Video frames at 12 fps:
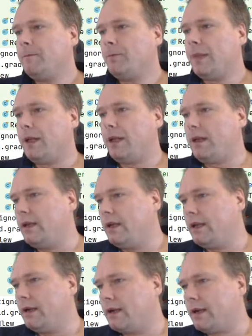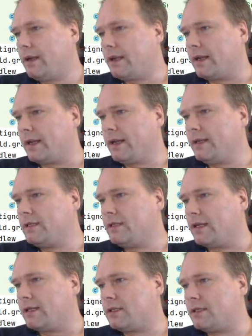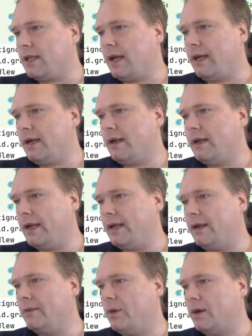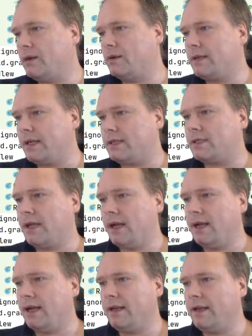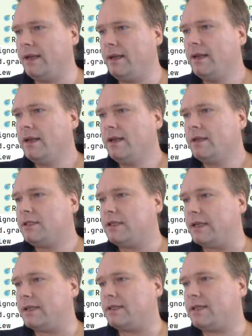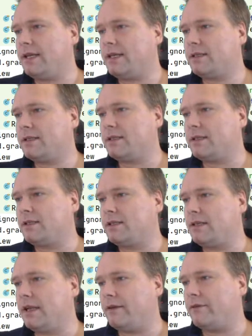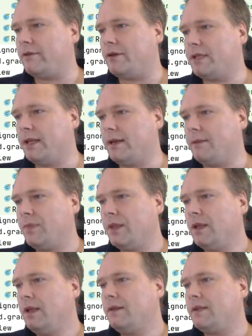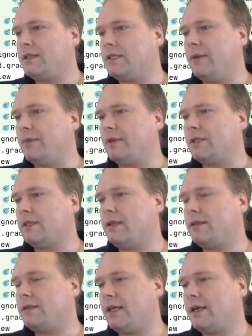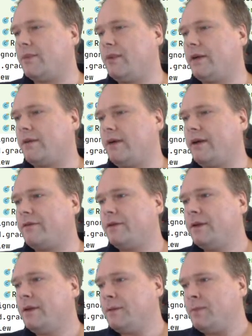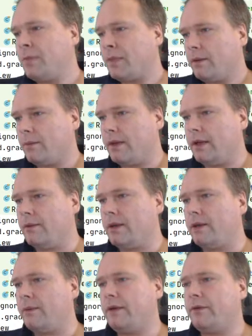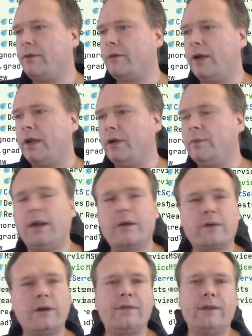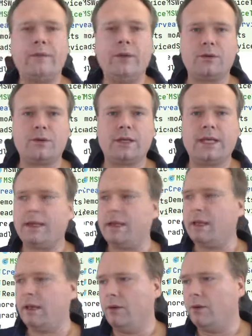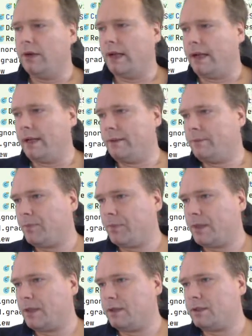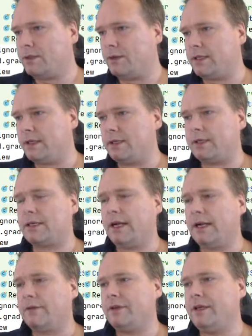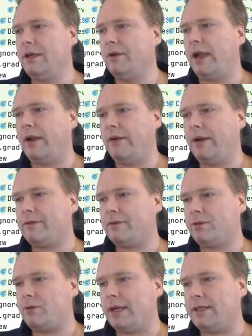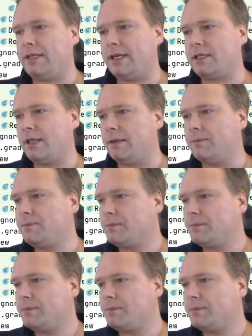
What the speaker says: And here I can again set the style, heading 1, get style ID, set the text. This is first header, the same with the second paragraph. Whenever we create a new paragraph, then we also get a new line. So it's kind of a new area to write text in.